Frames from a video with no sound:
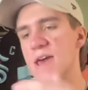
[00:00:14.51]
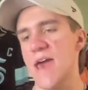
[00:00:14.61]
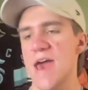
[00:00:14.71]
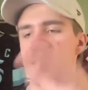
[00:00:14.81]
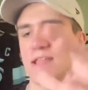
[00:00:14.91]

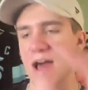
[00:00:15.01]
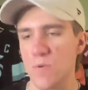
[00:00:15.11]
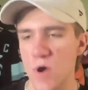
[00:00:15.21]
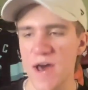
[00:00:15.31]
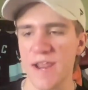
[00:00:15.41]
And
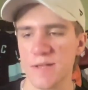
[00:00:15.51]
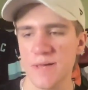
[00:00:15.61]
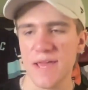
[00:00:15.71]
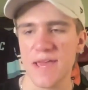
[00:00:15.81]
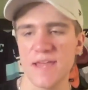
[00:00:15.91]

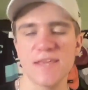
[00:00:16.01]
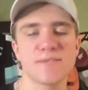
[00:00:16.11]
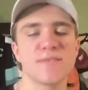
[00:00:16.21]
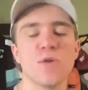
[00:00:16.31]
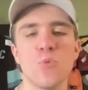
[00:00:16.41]
ironically, it
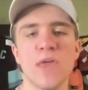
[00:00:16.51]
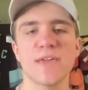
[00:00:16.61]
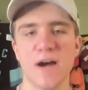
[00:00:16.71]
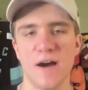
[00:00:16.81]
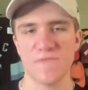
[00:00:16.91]
is the
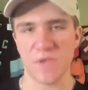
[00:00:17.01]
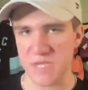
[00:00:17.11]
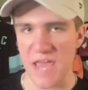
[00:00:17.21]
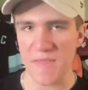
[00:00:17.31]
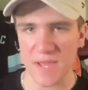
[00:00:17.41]
week of the
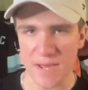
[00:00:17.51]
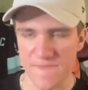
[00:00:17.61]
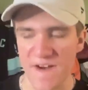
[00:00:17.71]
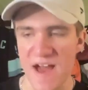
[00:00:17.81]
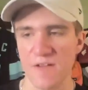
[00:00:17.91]
Stanley Cup
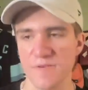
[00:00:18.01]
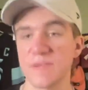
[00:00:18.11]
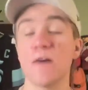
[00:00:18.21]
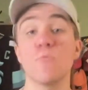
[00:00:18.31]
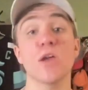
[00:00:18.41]
Finals
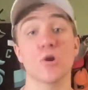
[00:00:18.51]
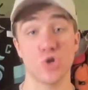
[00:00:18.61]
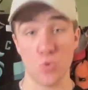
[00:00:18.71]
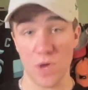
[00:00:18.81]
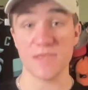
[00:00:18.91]
that we are
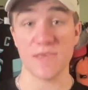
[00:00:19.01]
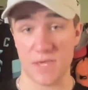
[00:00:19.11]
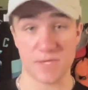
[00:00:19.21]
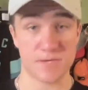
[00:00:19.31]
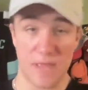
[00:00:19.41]
doing
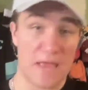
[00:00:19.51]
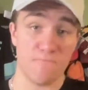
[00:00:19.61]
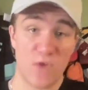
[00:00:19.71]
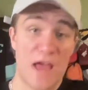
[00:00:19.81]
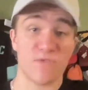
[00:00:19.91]
this, that
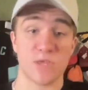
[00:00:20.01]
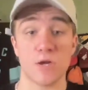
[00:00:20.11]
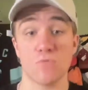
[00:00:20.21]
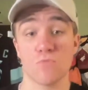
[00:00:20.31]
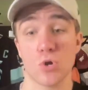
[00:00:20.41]
we obviously
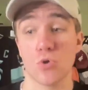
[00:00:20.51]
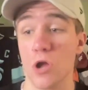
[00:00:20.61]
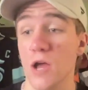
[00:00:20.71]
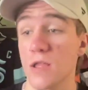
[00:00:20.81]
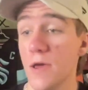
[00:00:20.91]
couldn't record
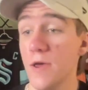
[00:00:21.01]
on.